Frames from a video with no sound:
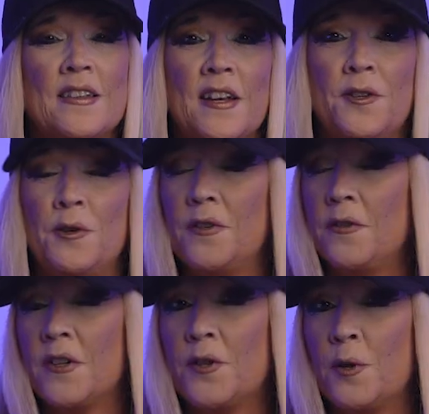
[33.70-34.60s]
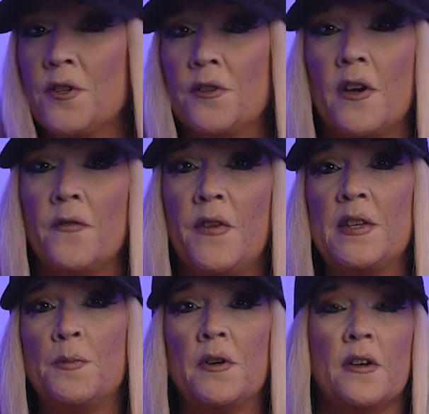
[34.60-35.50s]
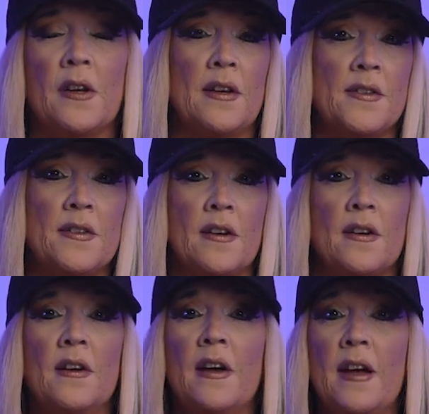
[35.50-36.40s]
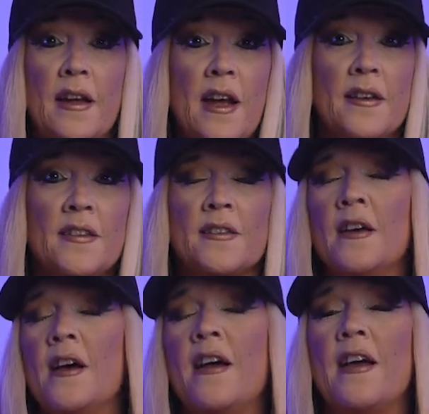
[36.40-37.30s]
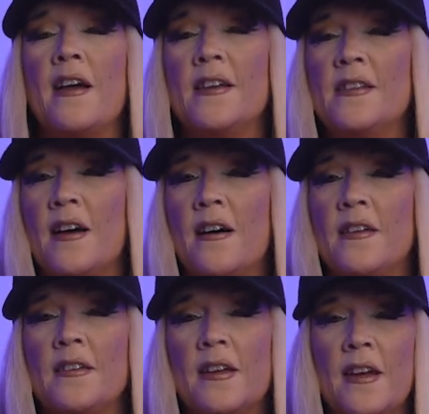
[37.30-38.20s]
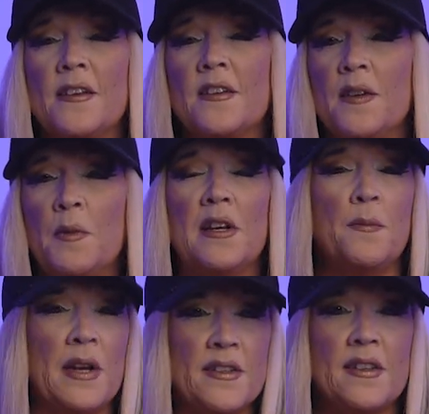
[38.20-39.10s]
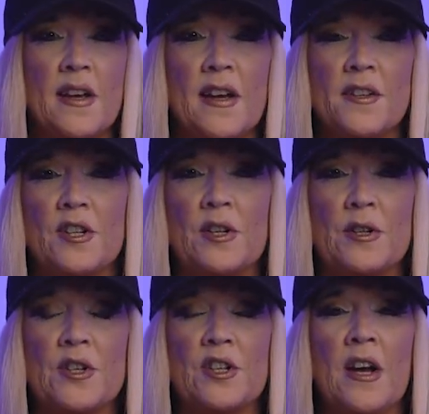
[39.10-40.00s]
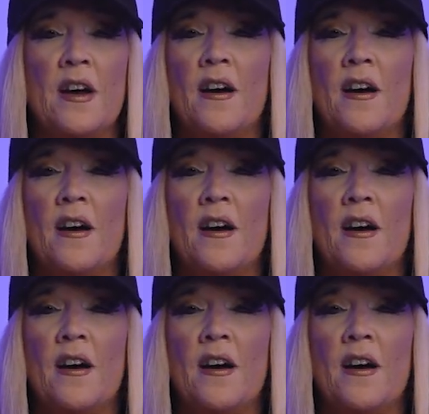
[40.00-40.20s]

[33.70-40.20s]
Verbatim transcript: Stay tuned to our socials on Facebook, Insta, and X. And uh, today is gonna be an amazing day at church.